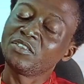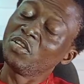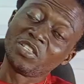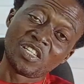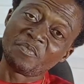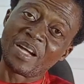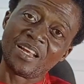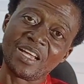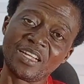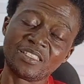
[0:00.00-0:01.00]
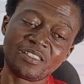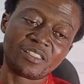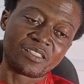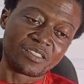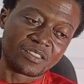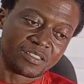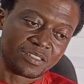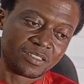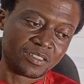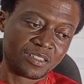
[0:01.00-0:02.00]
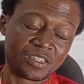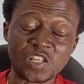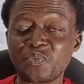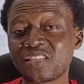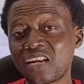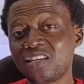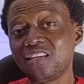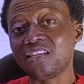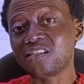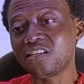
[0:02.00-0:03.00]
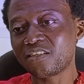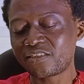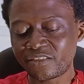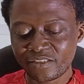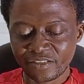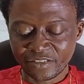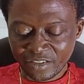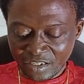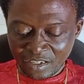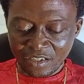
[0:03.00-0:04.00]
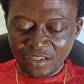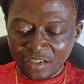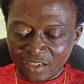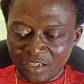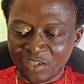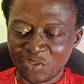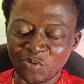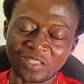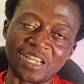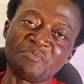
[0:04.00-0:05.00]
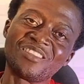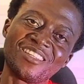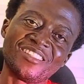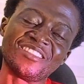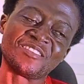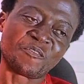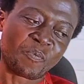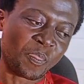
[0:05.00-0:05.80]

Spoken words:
Don't just buy land, especially in Lagos. I know what I'm saying.